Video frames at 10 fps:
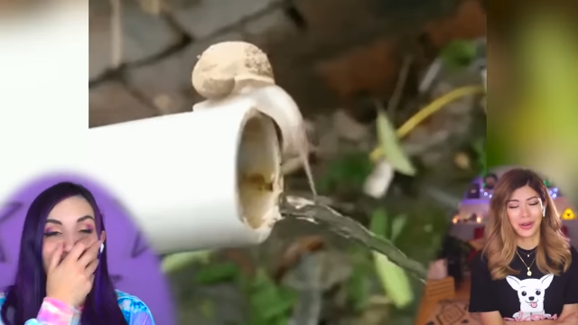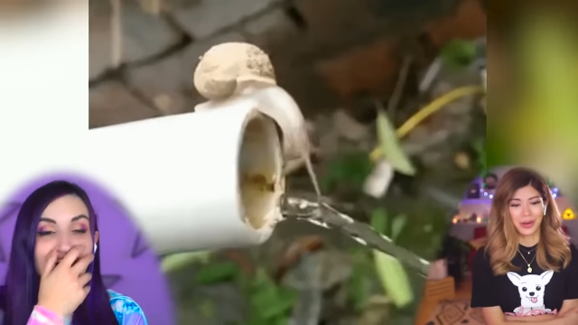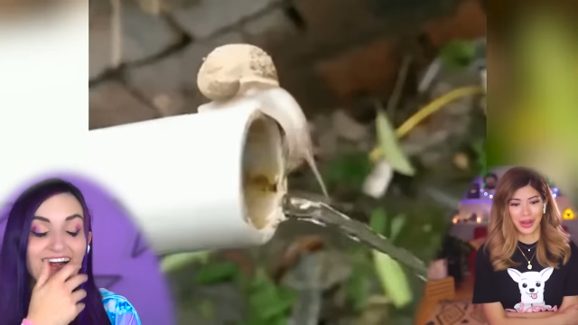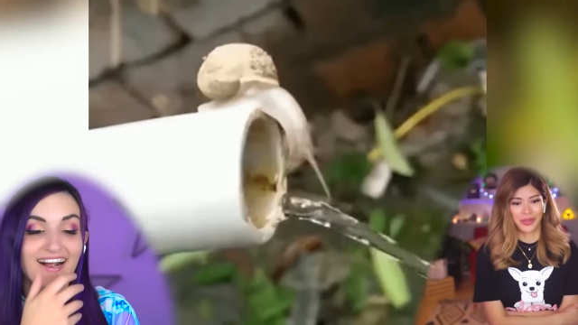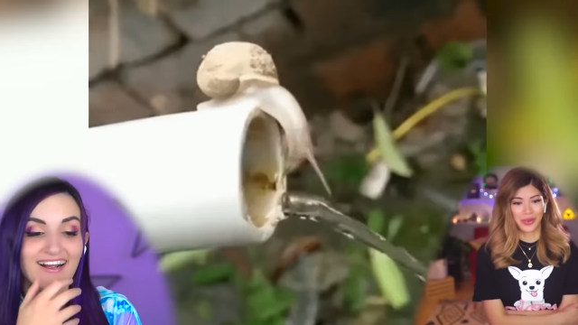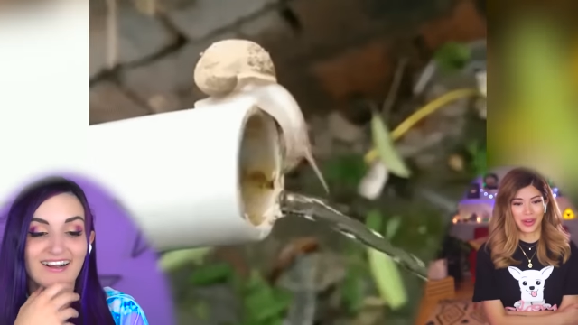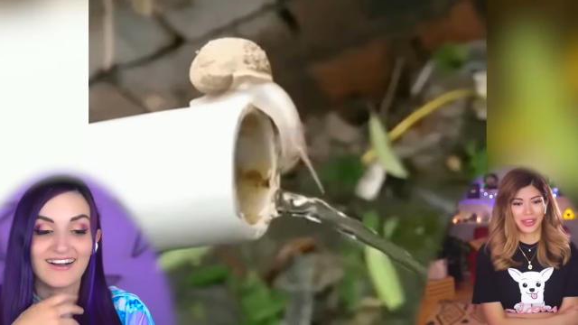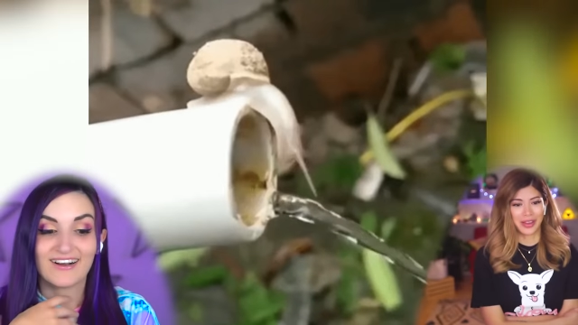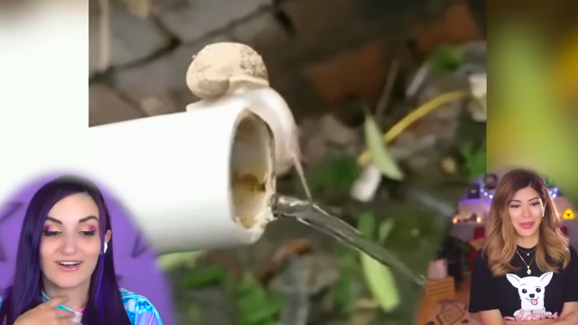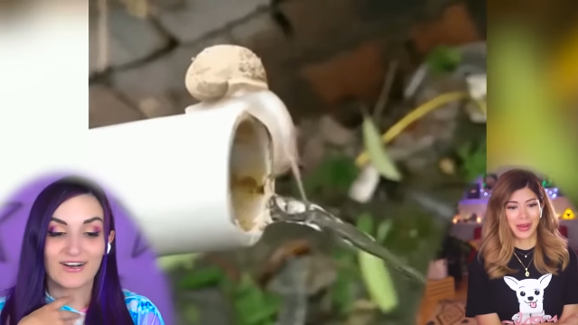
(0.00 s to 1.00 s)
Speaker 1: Oh, I don't even want to
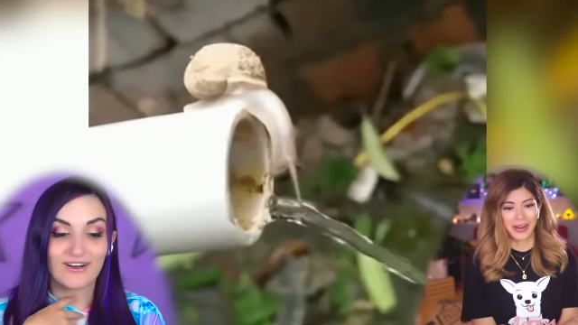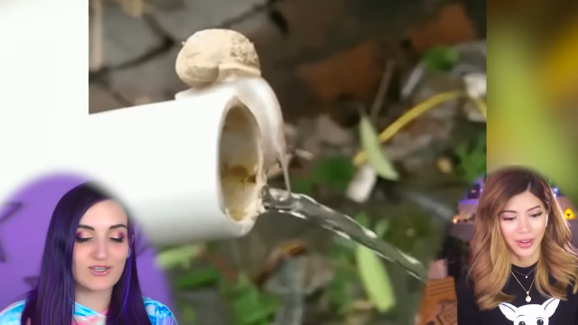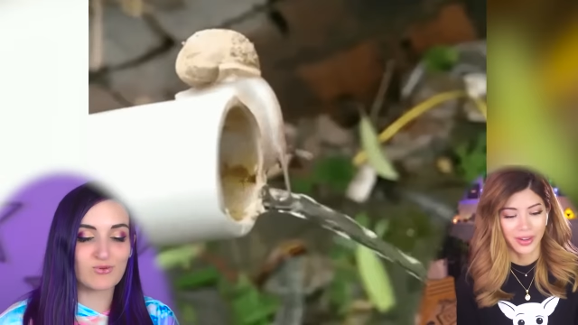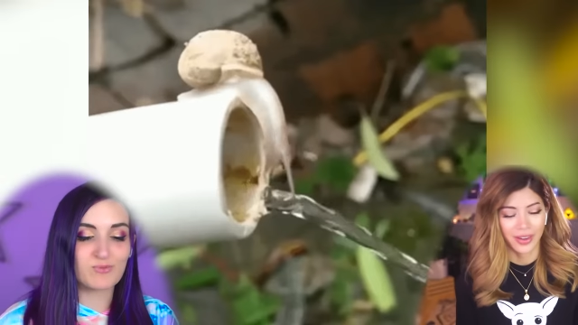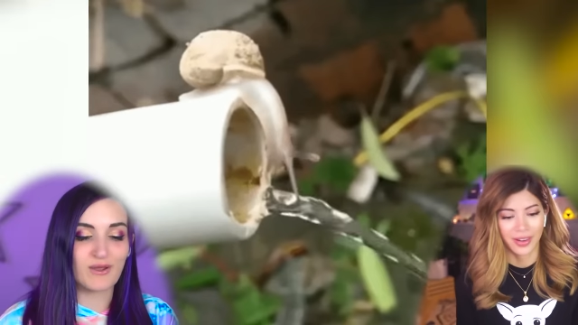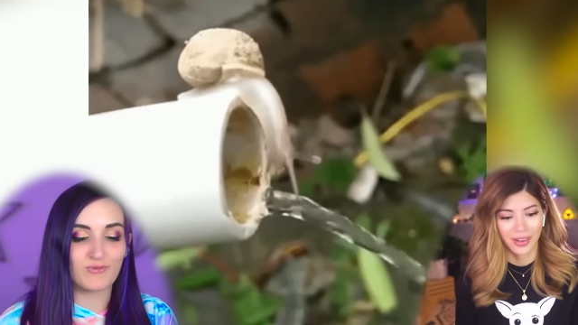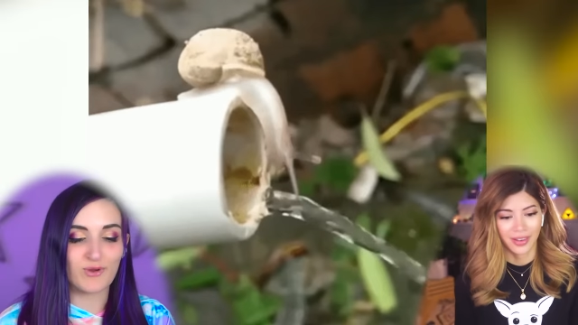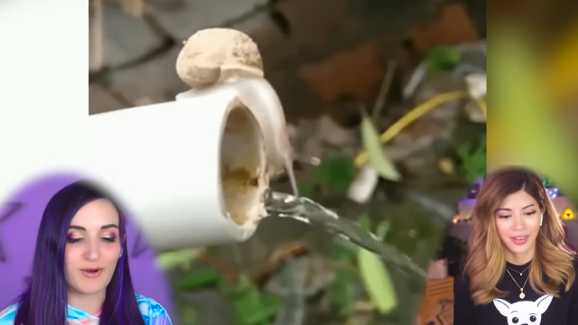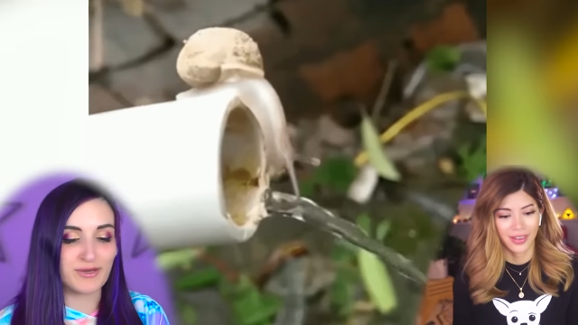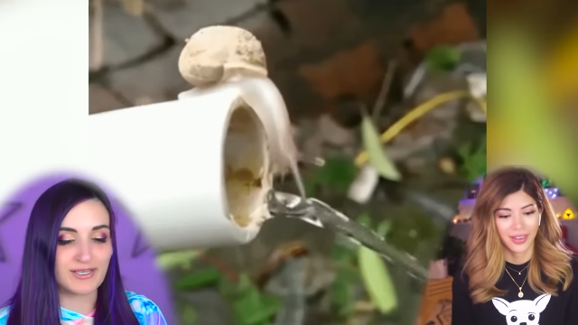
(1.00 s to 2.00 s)
think about it. This would be a
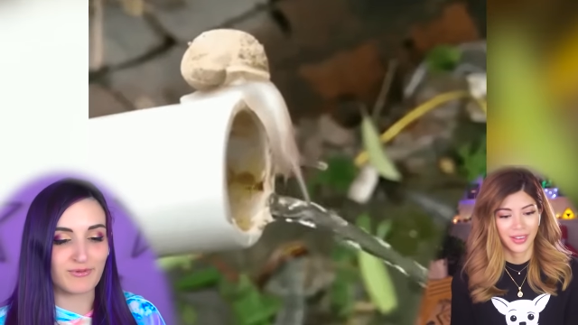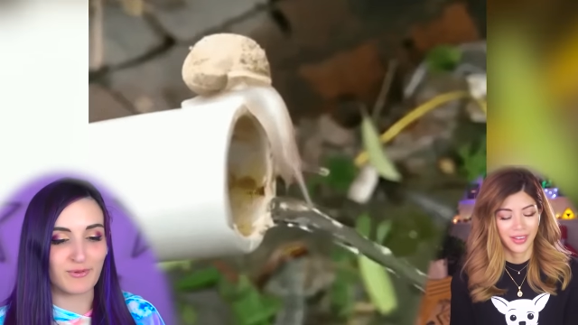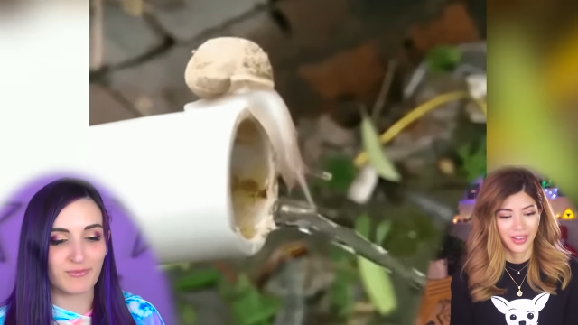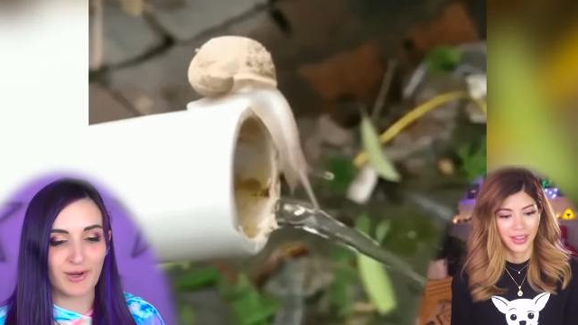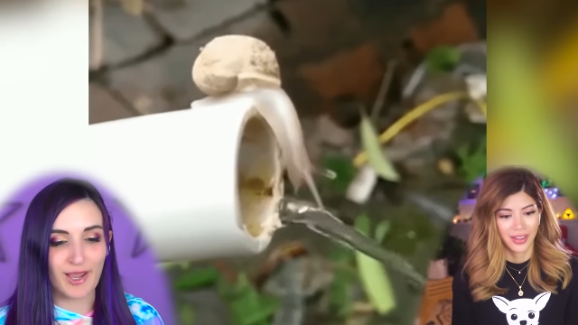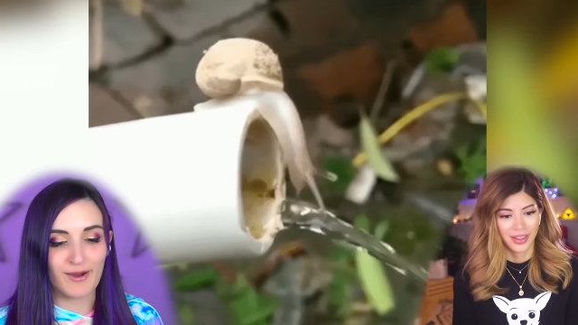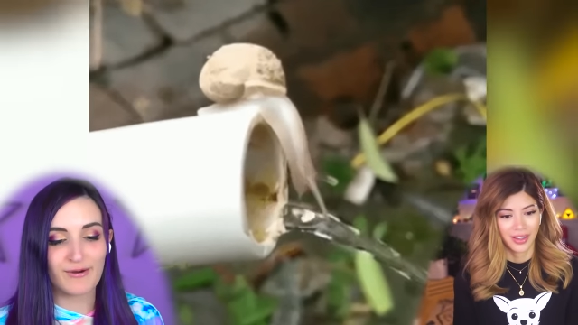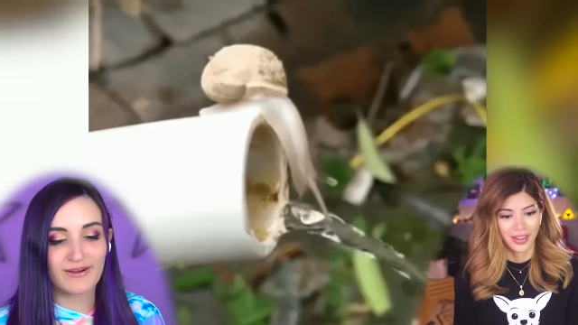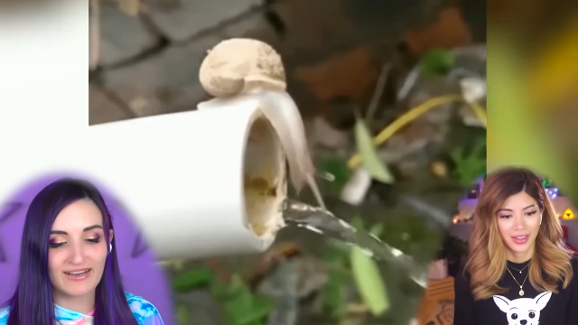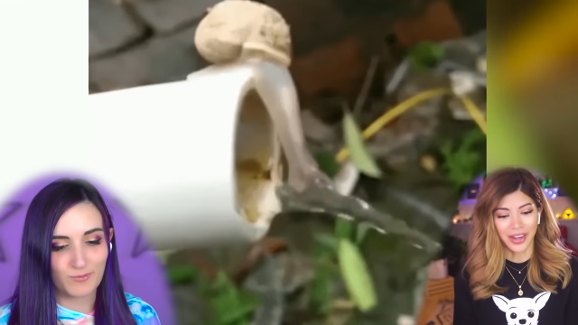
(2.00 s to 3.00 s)
Speaker 2: very different video.
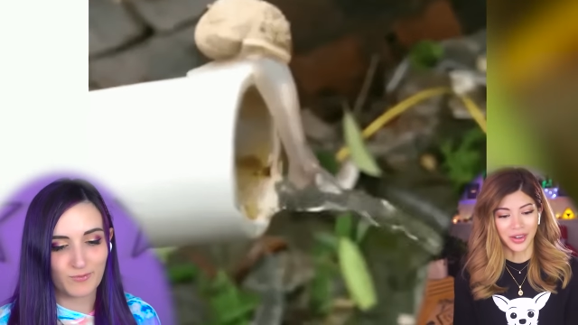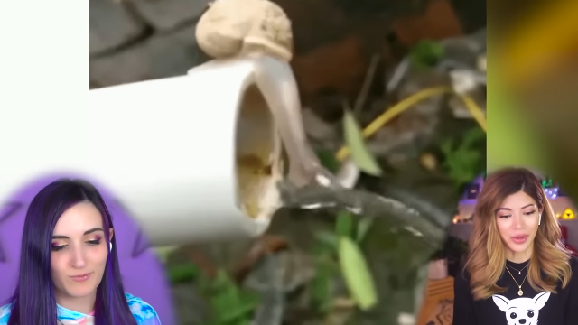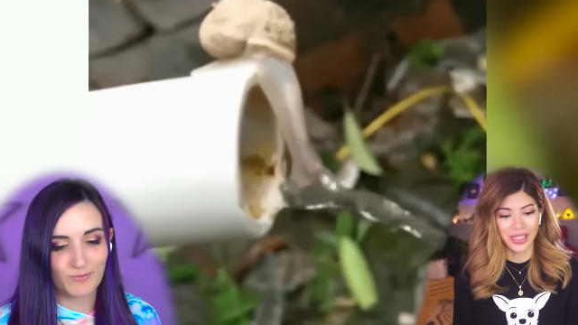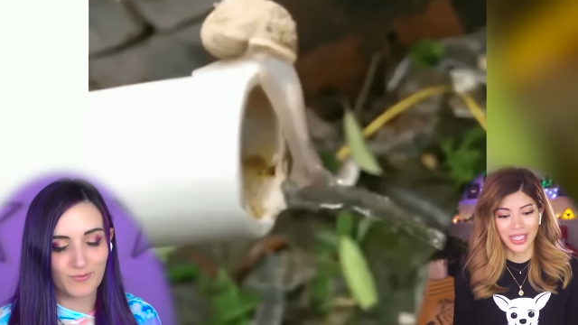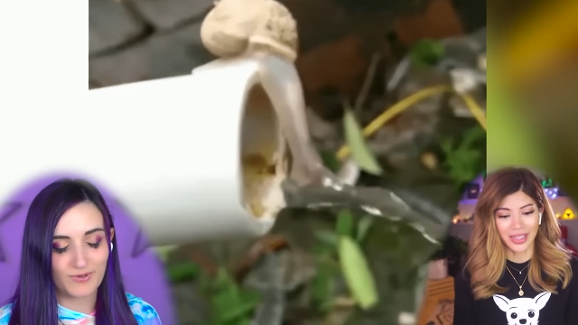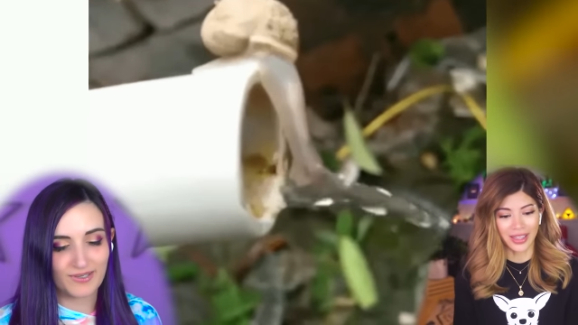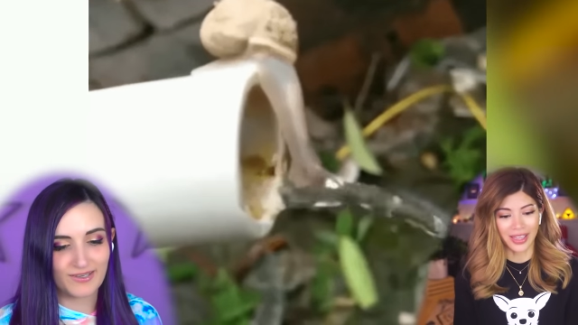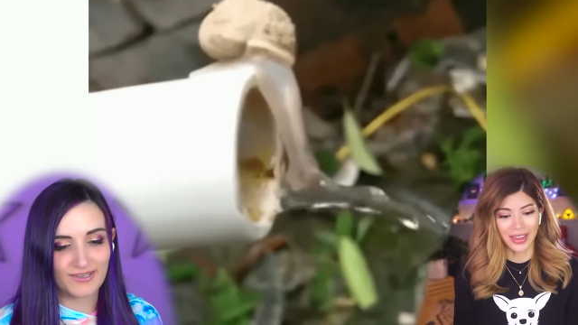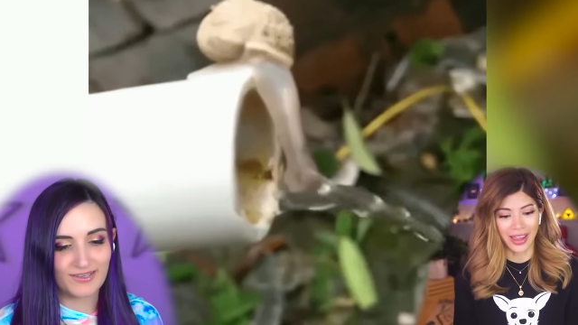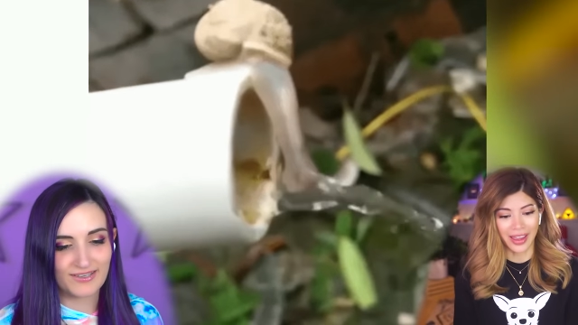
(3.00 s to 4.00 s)
Speaker 1: I didn't know they did it
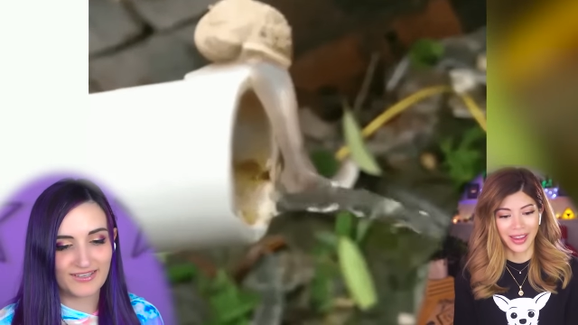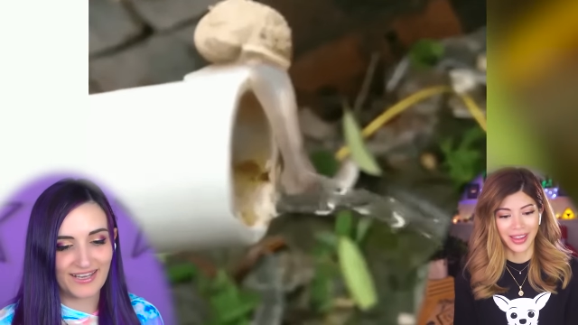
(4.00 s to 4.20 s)
like that.